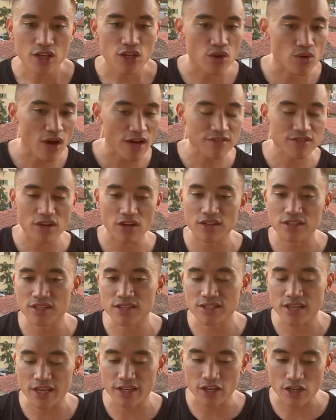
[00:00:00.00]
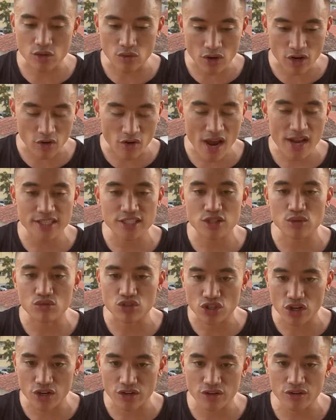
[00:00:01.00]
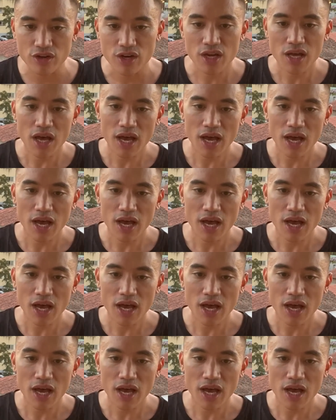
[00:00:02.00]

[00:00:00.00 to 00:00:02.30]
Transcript: You know, I've started to take a gratitude journal.